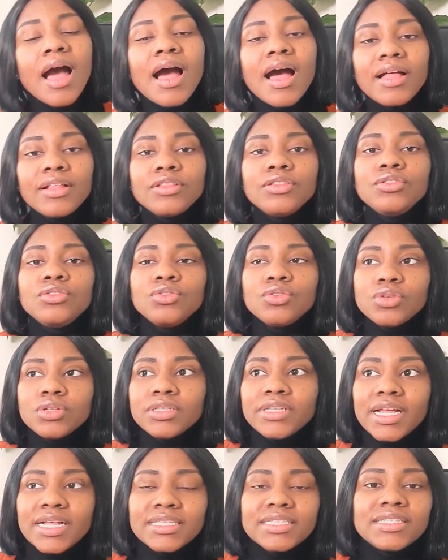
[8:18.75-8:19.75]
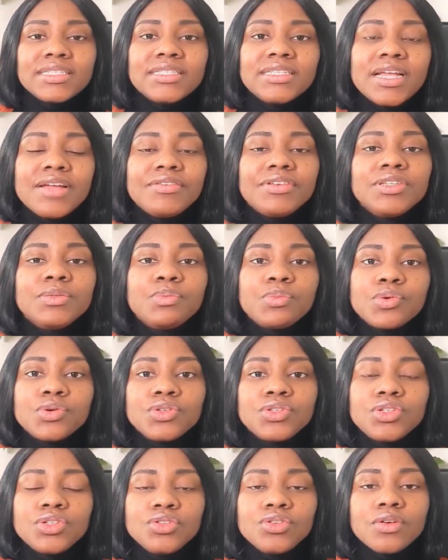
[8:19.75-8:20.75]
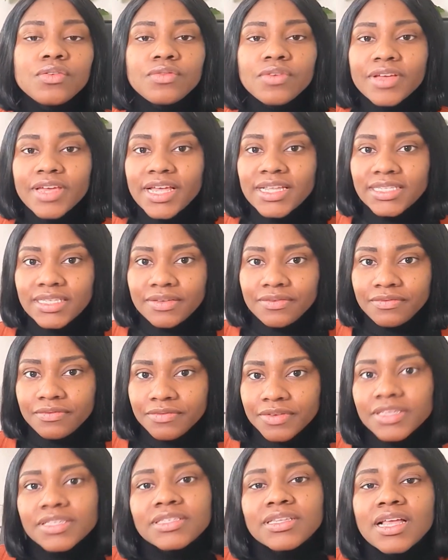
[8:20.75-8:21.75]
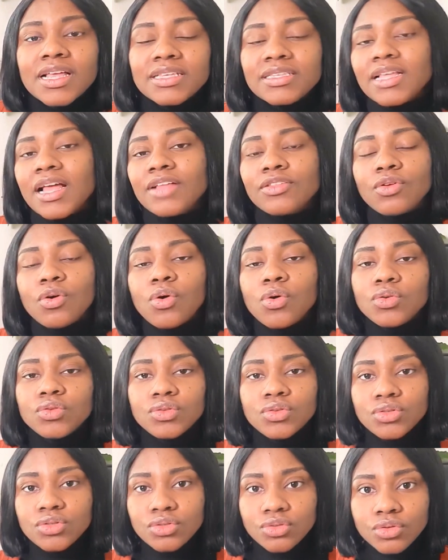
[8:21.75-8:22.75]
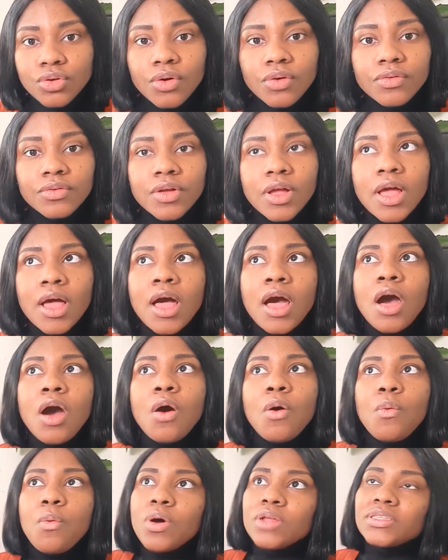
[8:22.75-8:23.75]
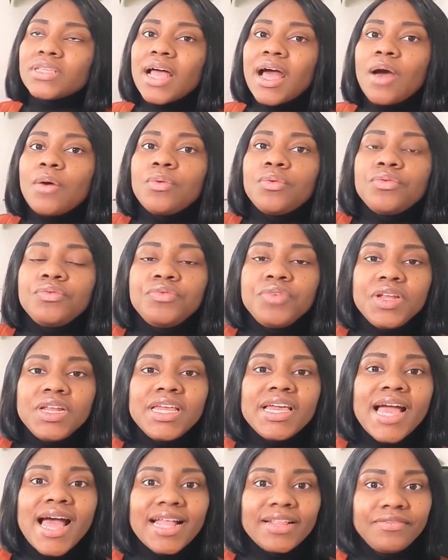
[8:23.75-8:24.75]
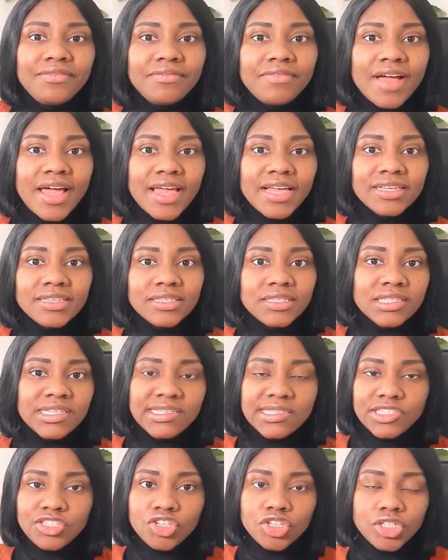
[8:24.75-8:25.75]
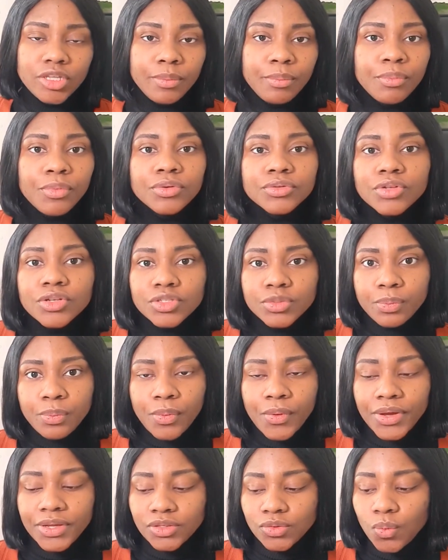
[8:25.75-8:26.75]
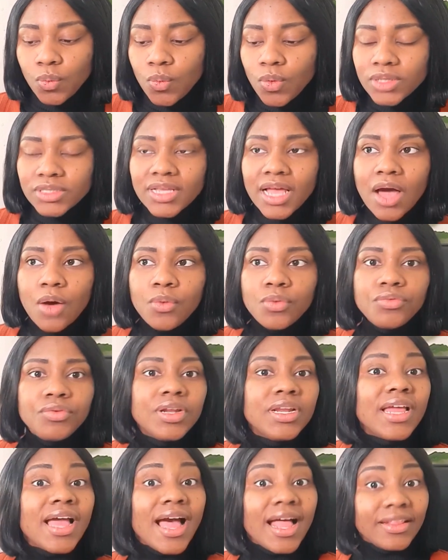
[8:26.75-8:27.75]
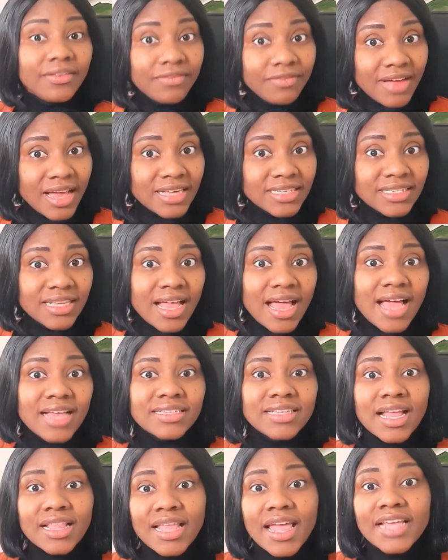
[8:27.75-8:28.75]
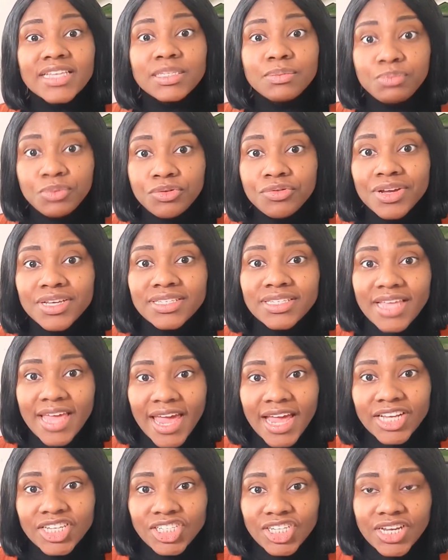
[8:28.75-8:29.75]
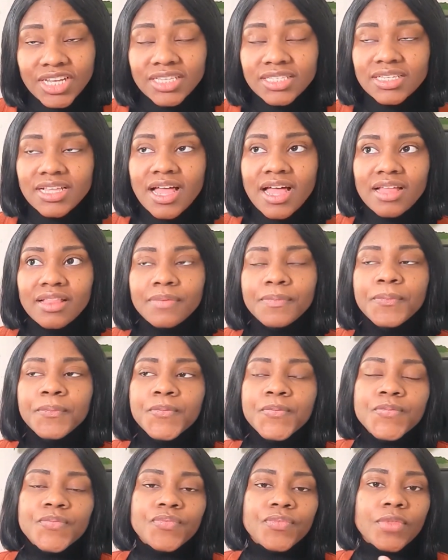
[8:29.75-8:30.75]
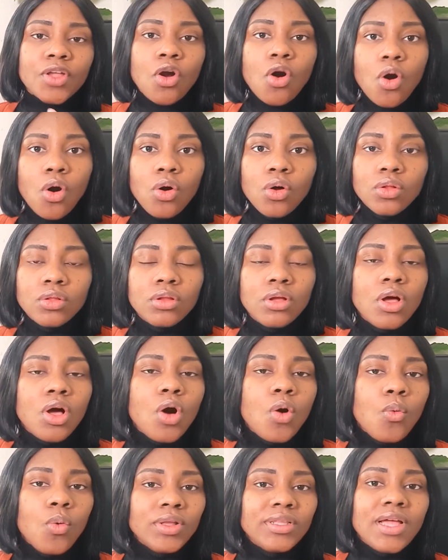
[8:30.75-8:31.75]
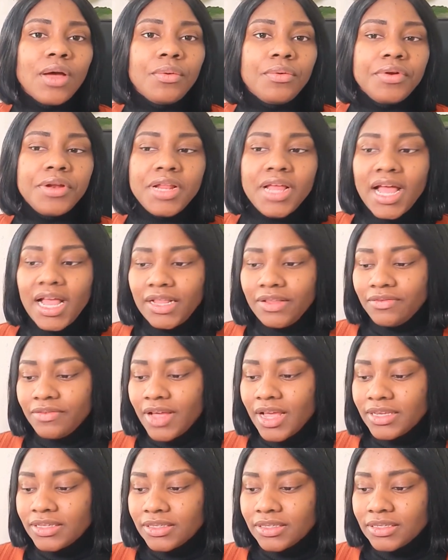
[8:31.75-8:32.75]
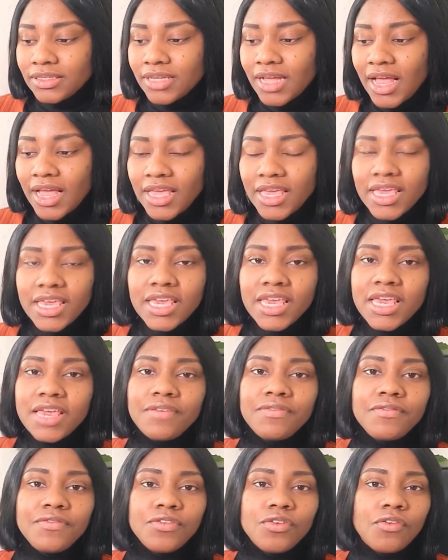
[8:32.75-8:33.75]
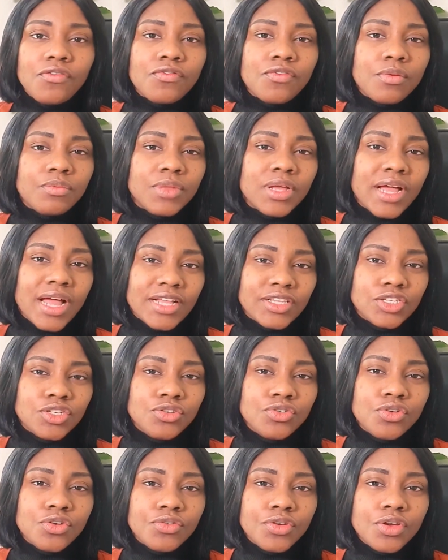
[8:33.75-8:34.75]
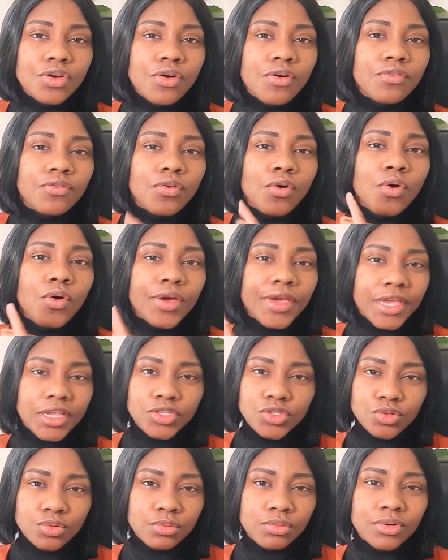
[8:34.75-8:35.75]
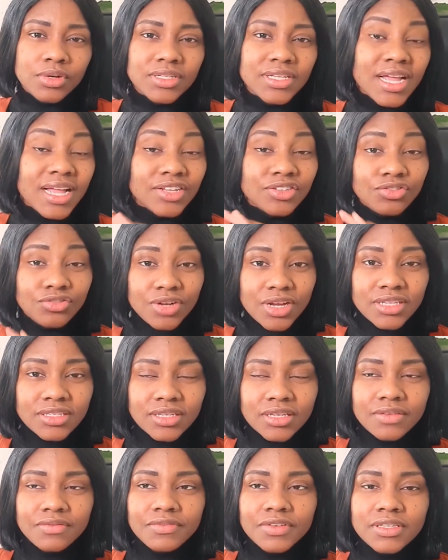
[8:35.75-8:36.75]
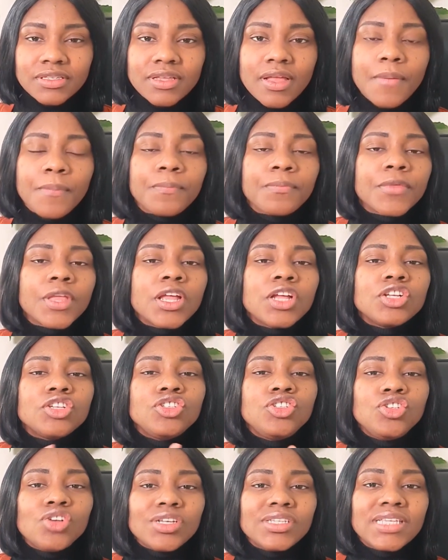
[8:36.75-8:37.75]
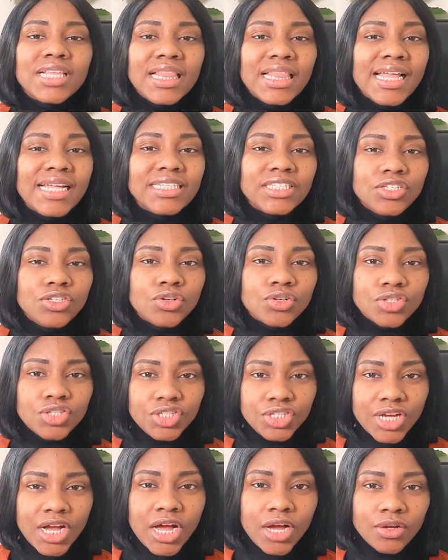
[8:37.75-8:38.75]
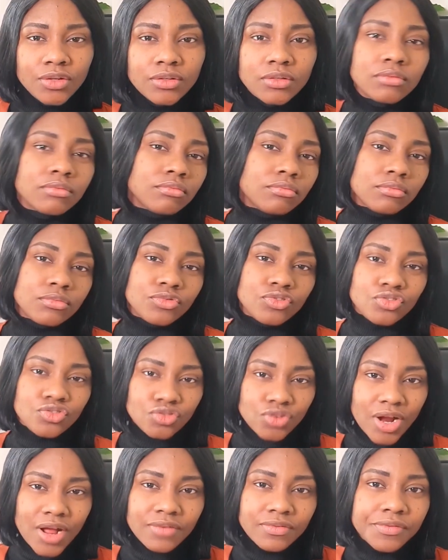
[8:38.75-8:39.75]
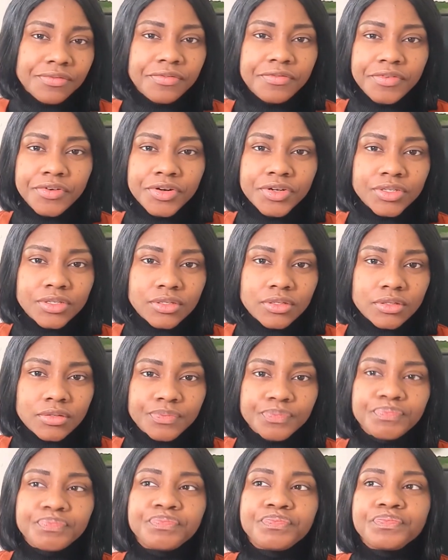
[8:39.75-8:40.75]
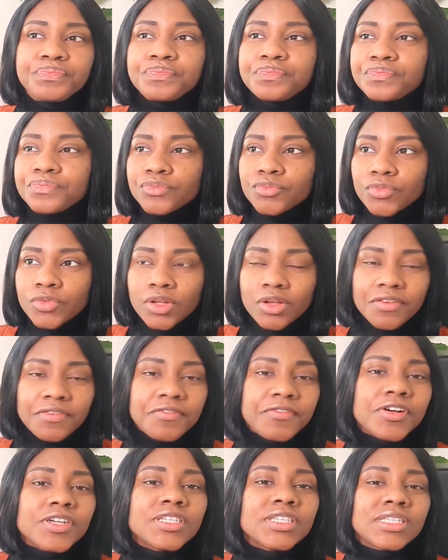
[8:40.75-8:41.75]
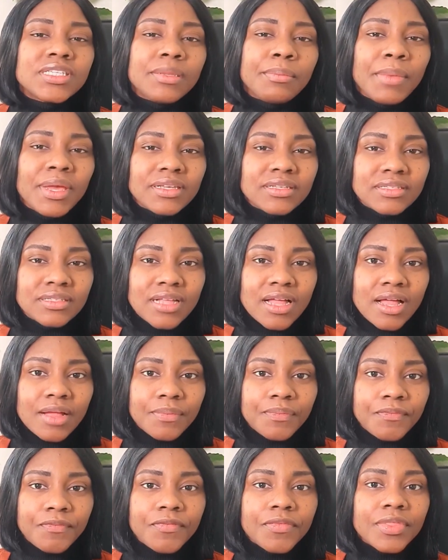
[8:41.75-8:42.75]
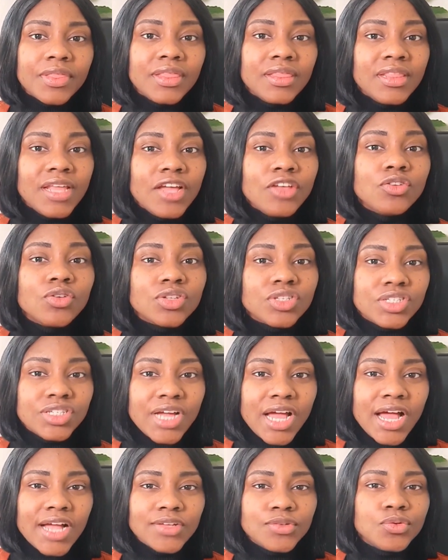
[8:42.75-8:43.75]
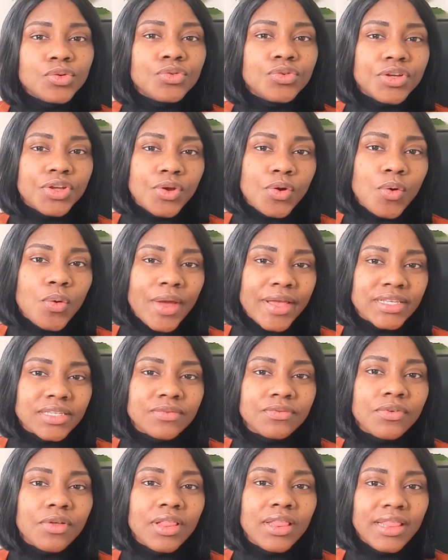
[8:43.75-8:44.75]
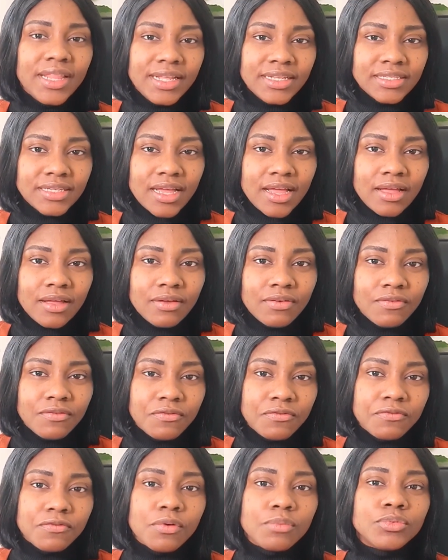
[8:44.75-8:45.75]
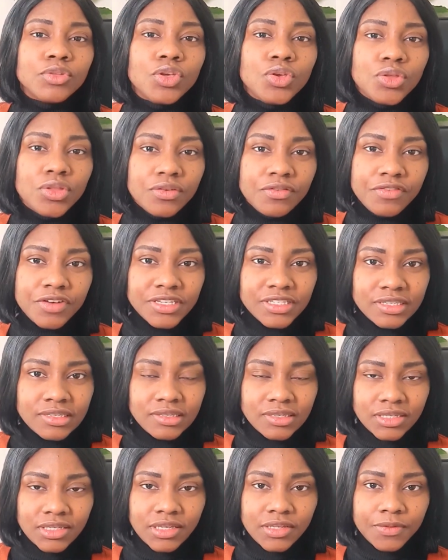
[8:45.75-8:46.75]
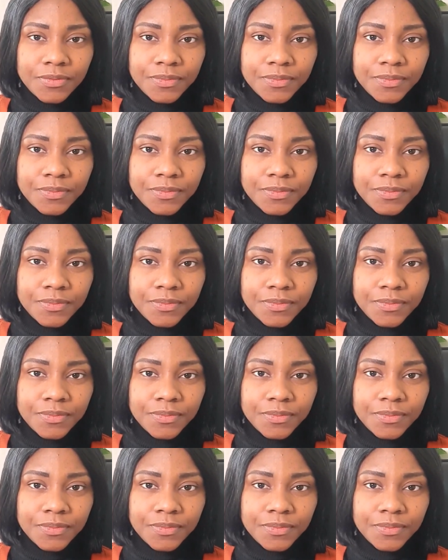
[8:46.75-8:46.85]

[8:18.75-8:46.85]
And know that there is procedure for getting visas and all those stuff. What I would really advise, this is just a bonus point, what I would really advise as an experienced agent and all, what I would really advise is that if you're from the category of okay to board and transit visa, just let your child travel first semester, then your child will request for letter from the university.